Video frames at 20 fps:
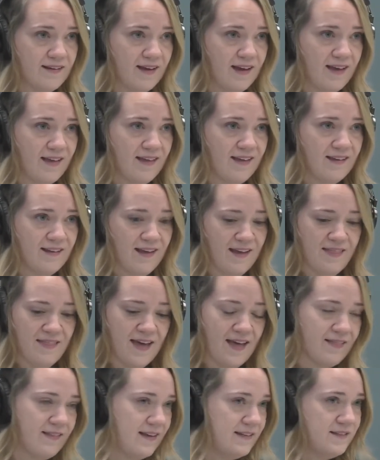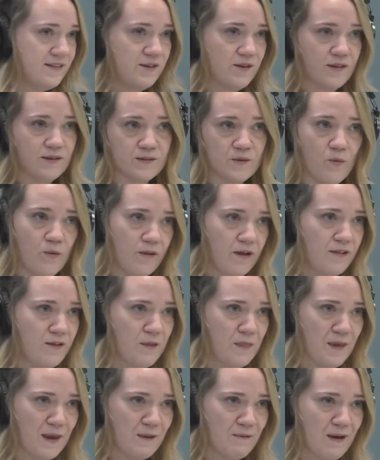And that leads into this whole other
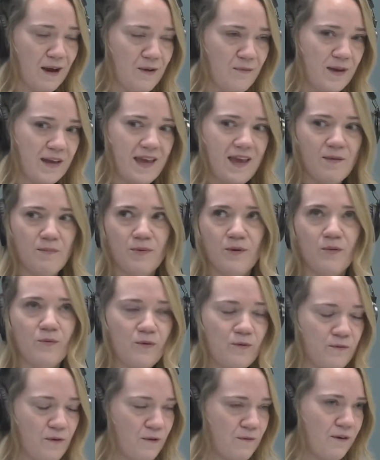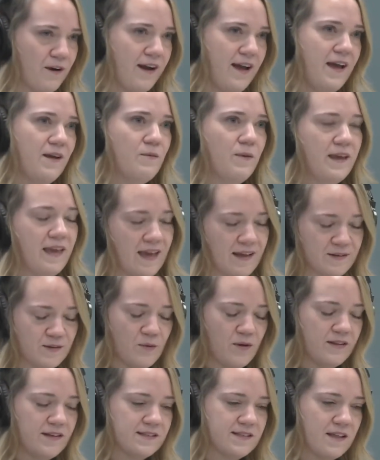thing, right? We can't put a roof over our head. We can't do
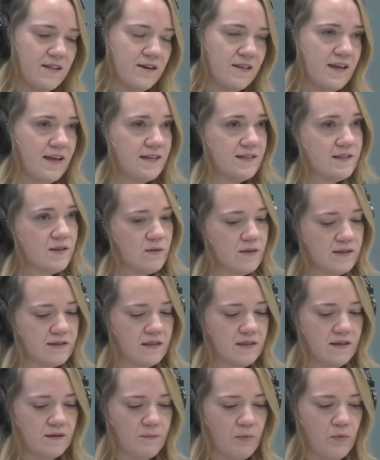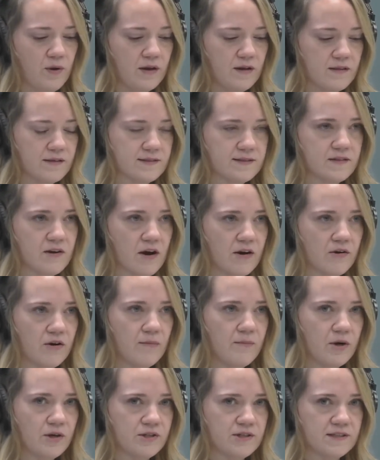all these other things. So the point of the starter
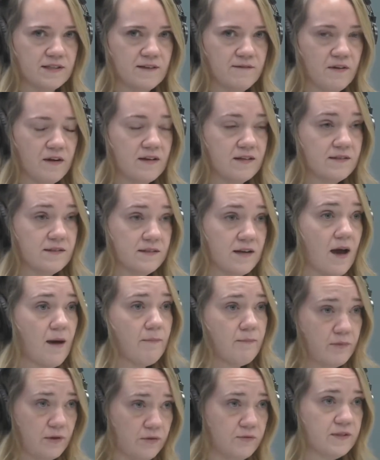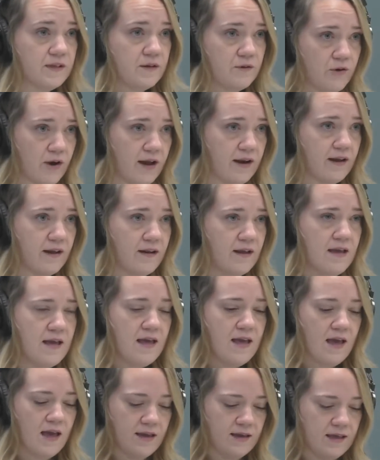emergency fund is stop using credit
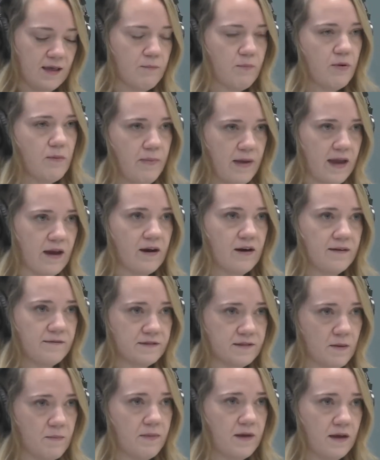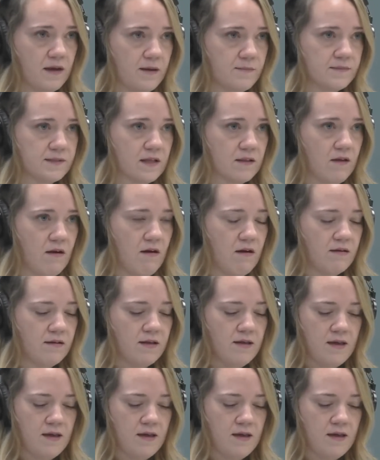and get prepared if something comes along.